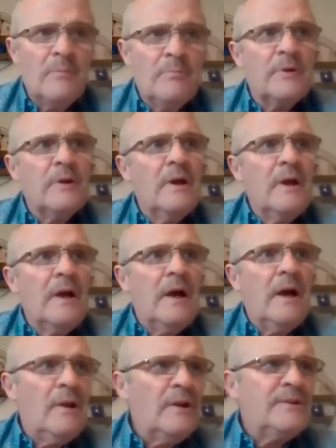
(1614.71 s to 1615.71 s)
But
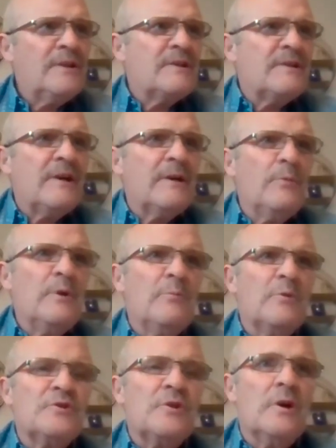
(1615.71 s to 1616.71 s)
a lot of the time, we
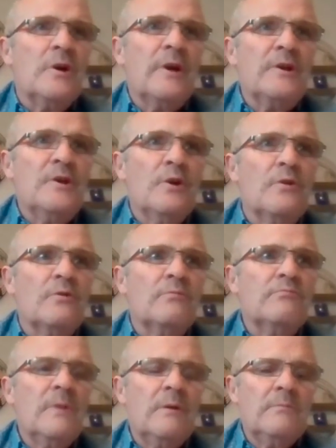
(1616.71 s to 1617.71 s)
were drawing a
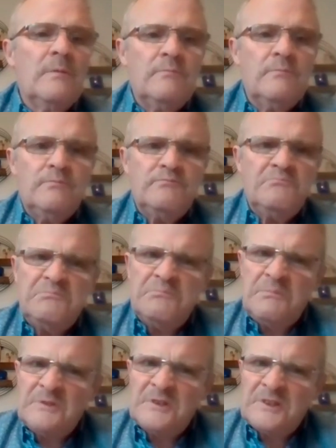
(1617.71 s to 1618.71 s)
young,
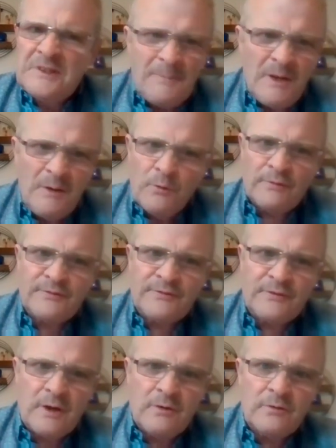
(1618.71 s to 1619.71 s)
semi-rough
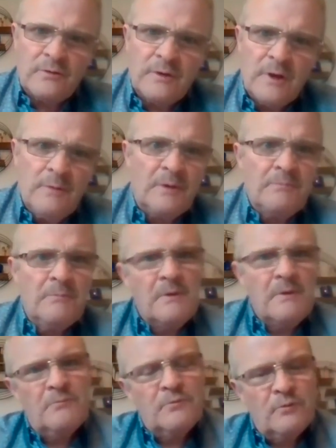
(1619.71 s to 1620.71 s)
crowd, but
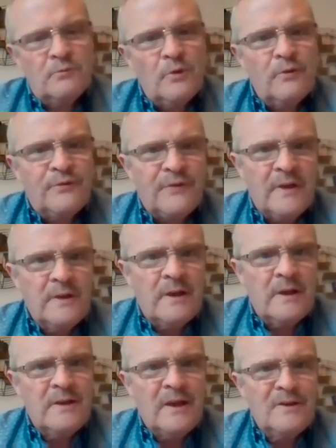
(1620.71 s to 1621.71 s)
rough in
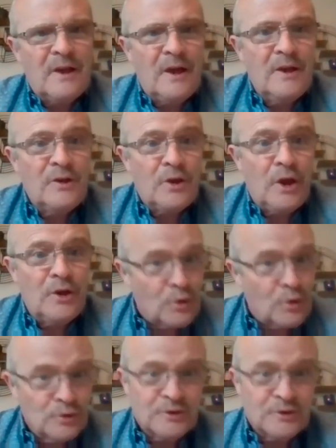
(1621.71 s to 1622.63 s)
the good